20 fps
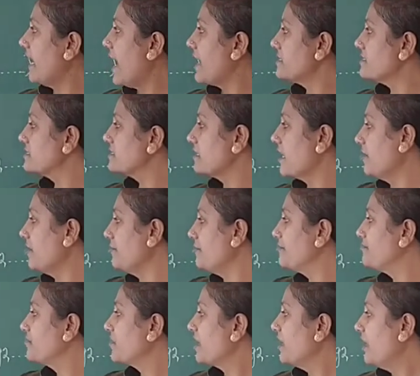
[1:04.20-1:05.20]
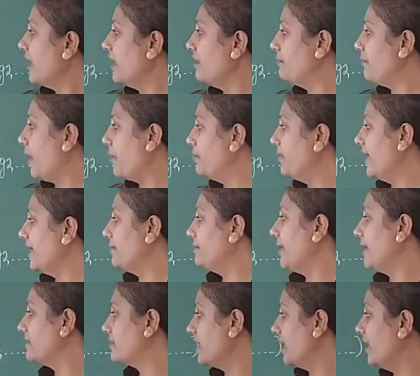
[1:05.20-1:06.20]
class name. In public
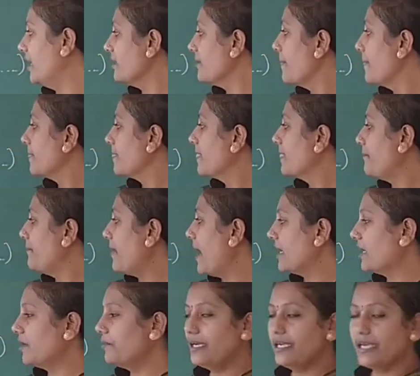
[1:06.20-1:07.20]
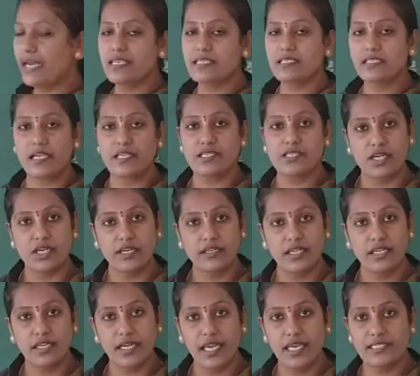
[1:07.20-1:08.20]
method, the parameterized
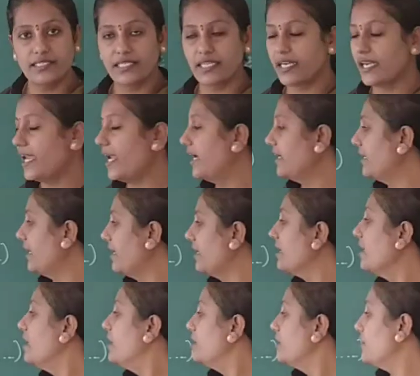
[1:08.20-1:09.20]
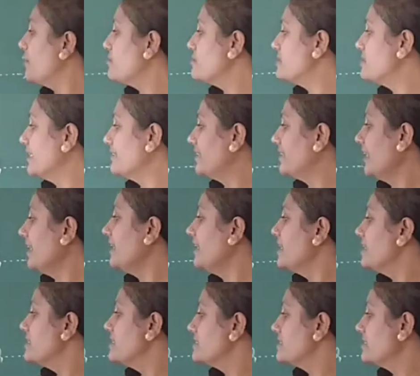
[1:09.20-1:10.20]
constructor is created using
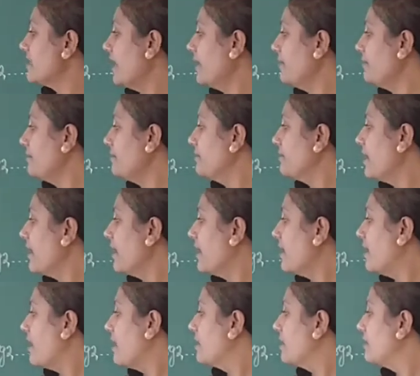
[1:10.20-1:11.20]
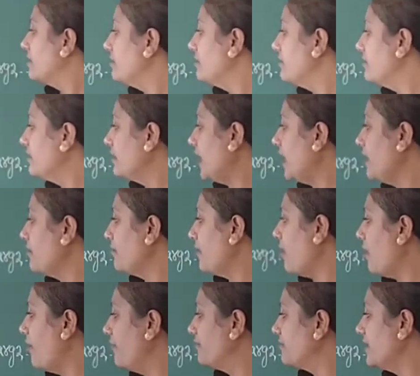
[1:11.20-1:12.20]
the same
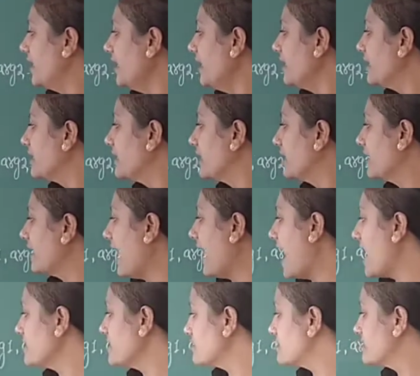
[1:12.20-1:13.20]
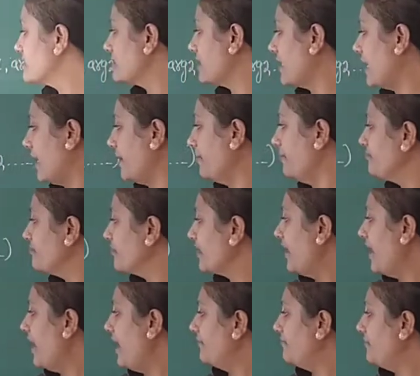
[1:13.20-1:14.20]
name of the class
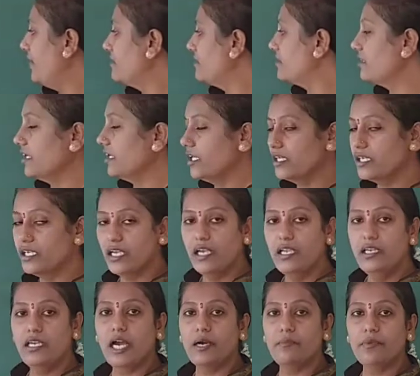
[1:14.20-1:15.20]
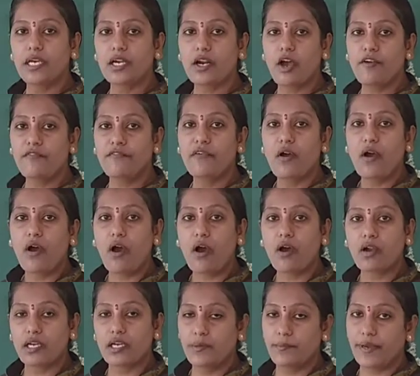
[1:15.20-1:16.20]
name with the number of
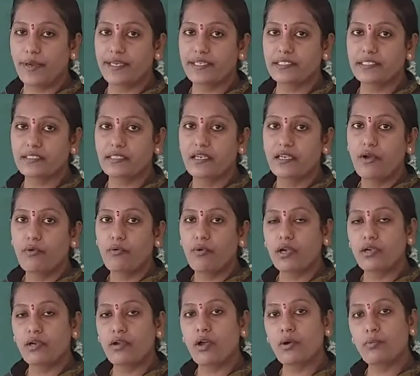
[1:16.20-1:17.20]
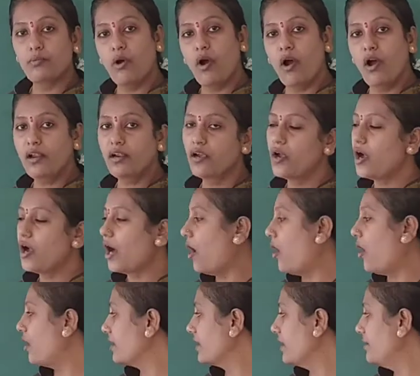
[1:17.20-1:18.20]
arguments, one or more
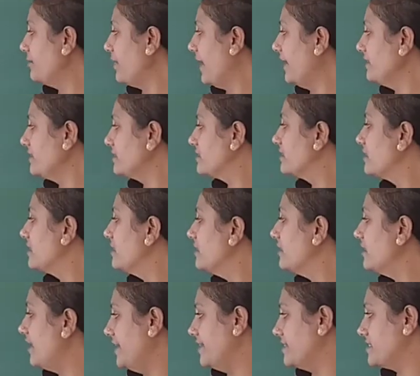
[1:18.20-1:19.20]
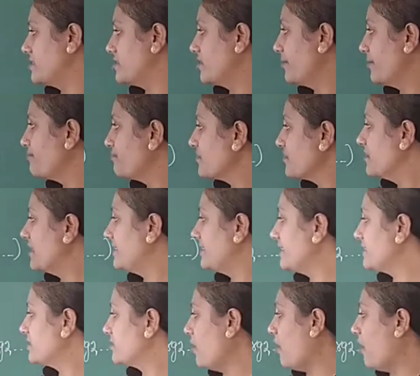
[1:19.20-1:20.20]
arguments list. This
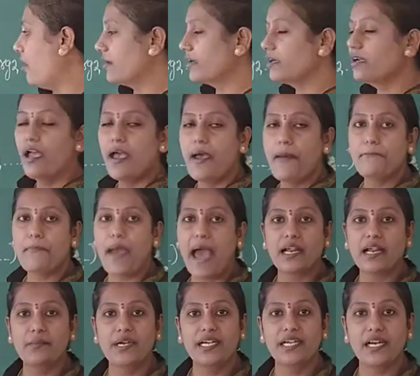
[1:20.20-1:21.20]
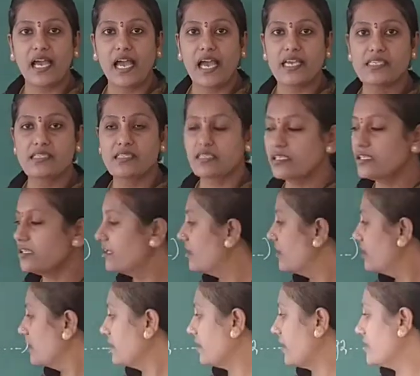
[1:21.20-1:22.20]
is called parameterized
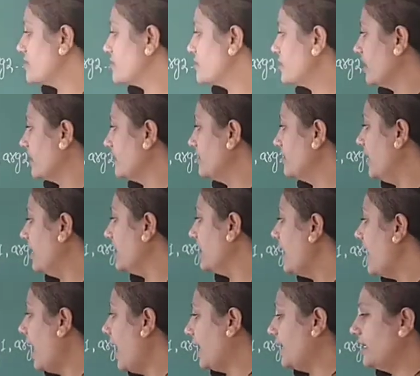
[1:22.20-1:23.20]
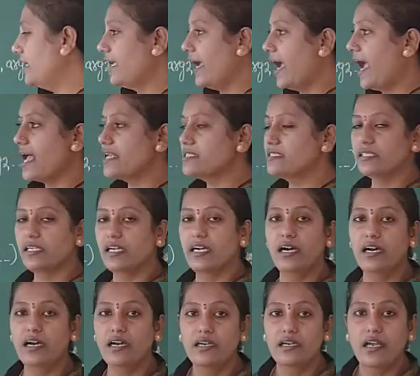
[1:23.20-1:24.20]
constructor and it has
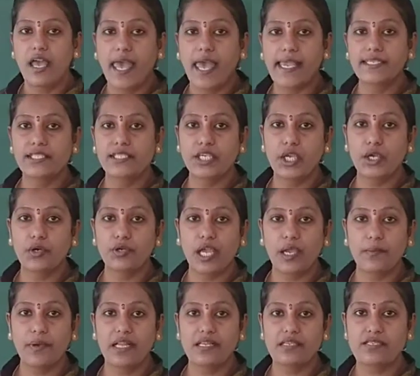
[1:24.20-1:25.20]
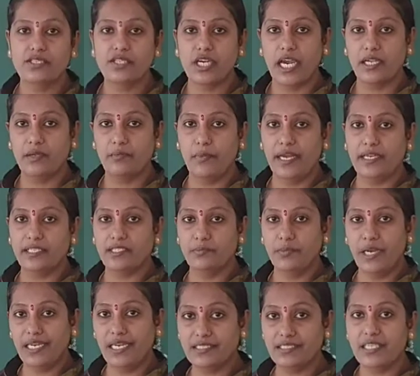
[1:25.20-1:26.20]
a executable statements,
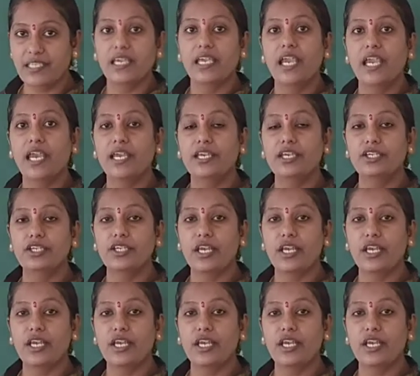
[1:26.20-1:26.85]
means it